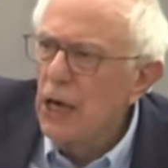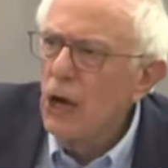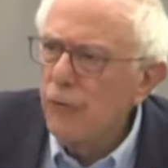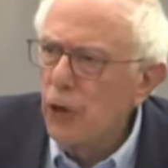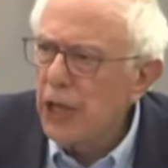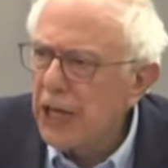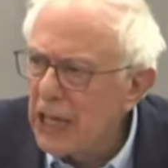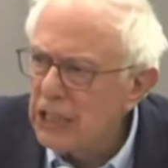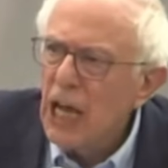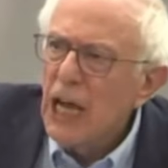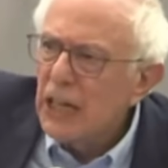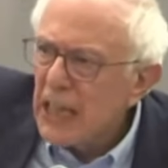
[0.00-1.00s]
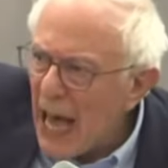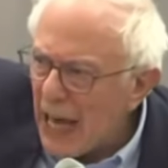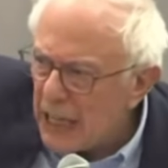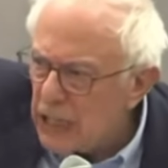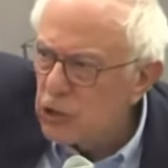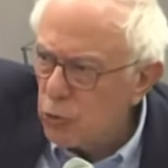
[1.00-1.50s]
for their kids. That
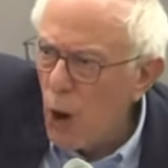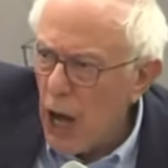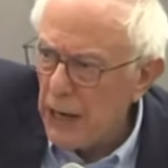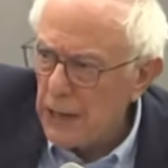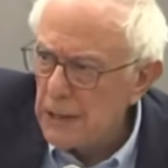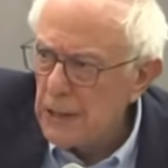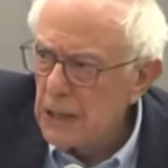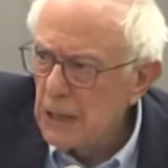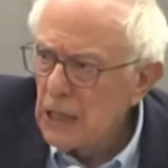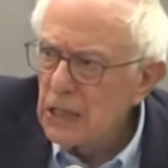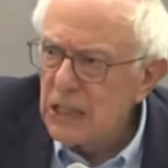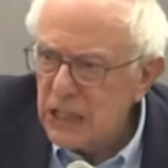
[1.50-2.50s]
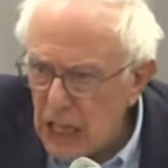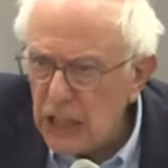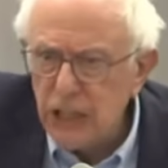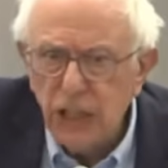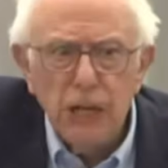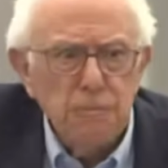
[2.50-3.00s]
is what
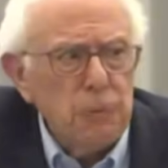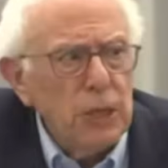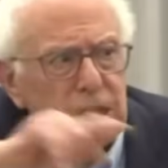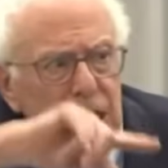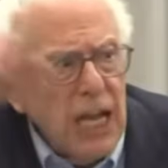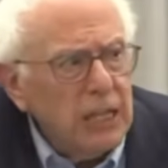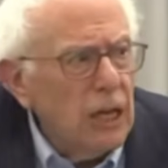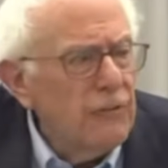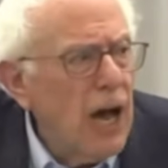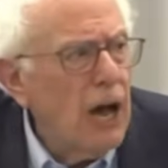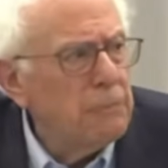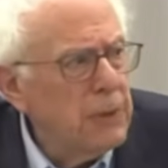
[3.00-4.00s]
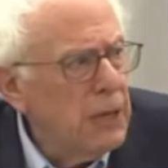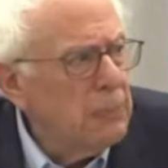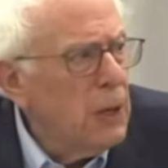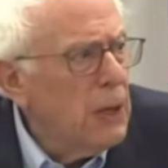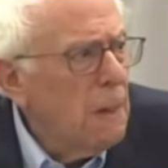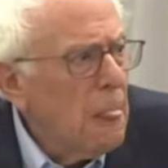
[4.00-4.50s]
60% of our
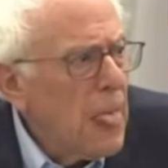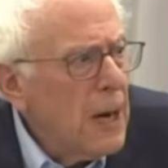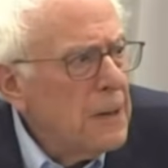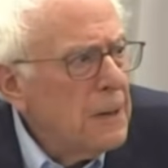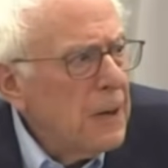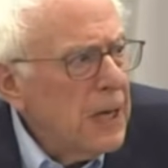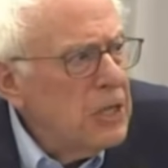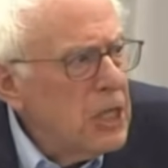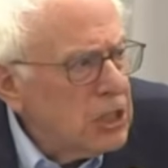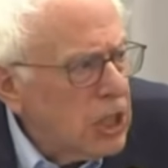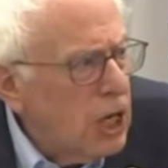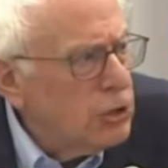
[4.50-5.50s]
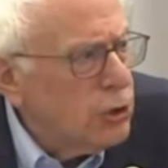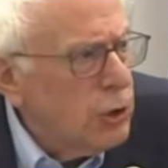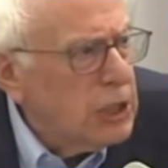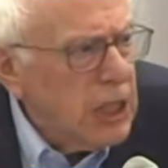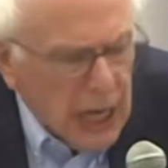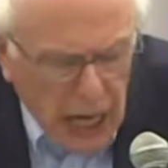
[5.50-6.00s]
people in this country
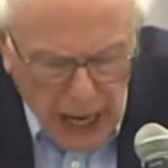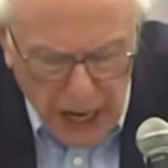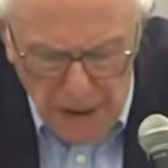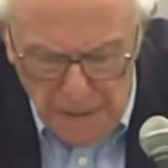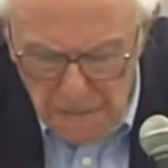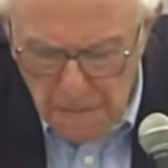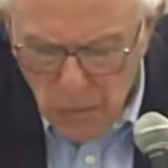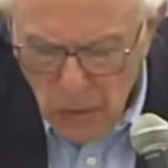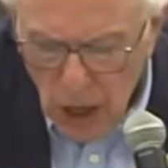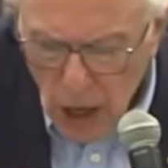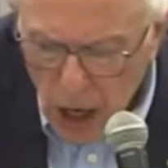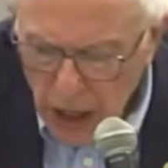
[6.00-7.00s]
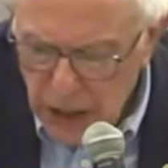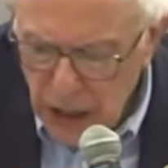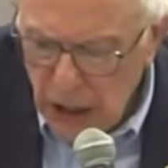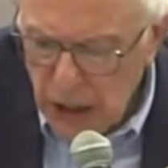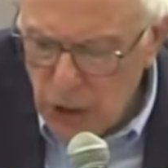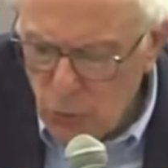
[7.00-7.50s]
today are
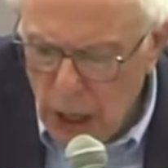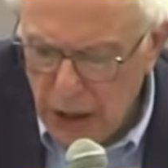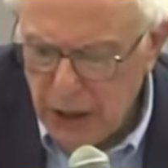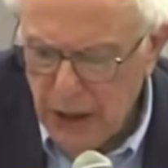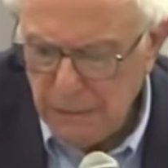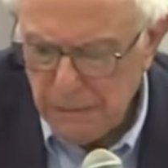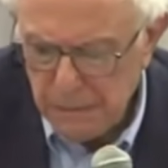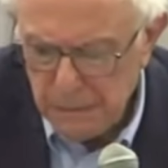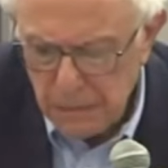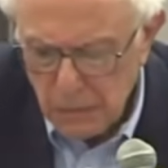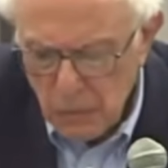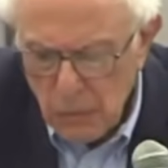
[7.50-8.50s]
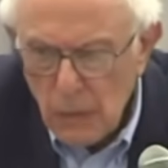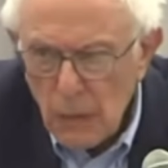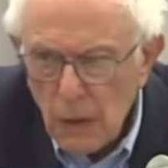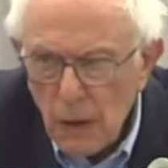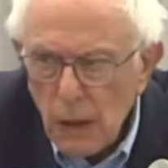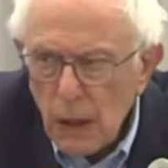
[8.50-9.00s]
dealing with.
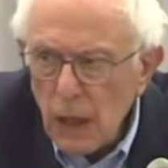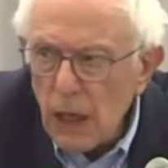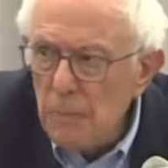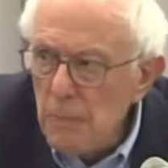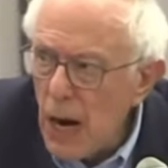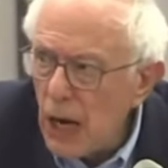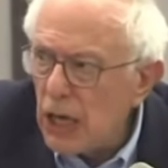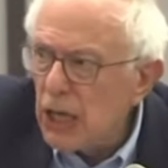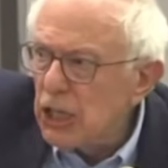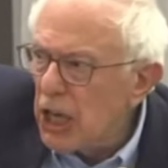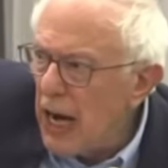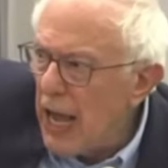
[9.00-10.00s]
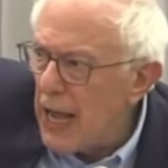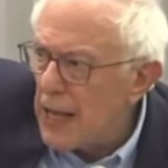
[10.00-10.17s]
In America today,